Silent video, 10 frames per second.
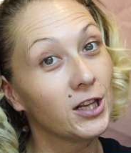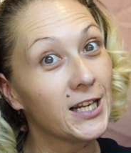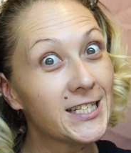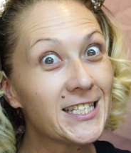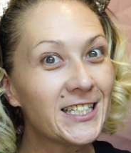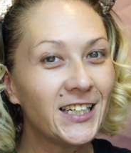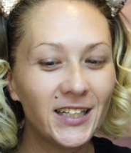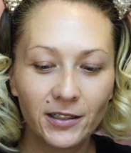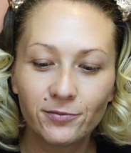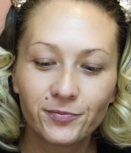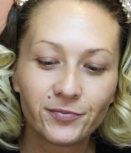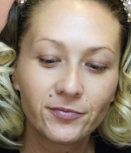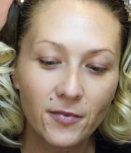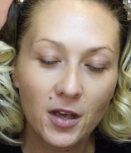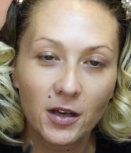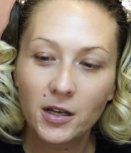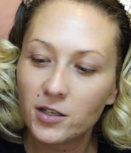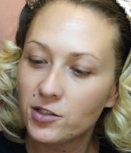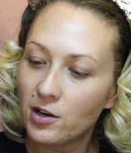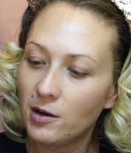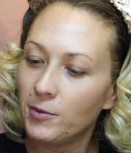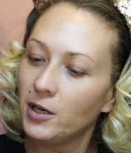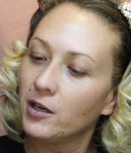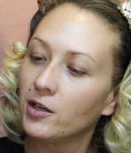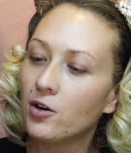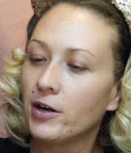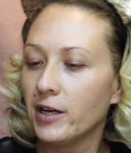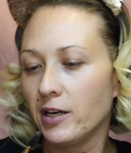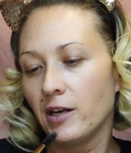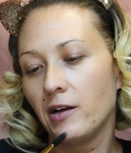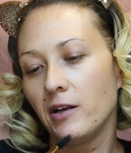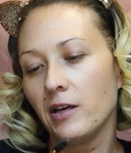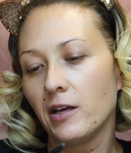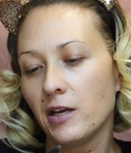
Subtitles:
Let's see. So I'm gonna go ahead.